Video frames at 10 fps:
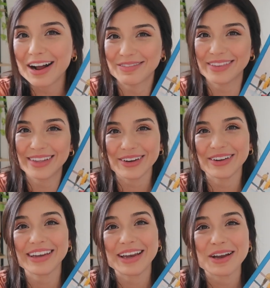I'm
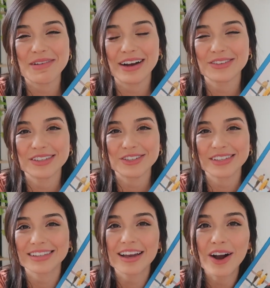literally about to
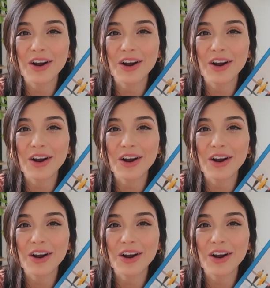just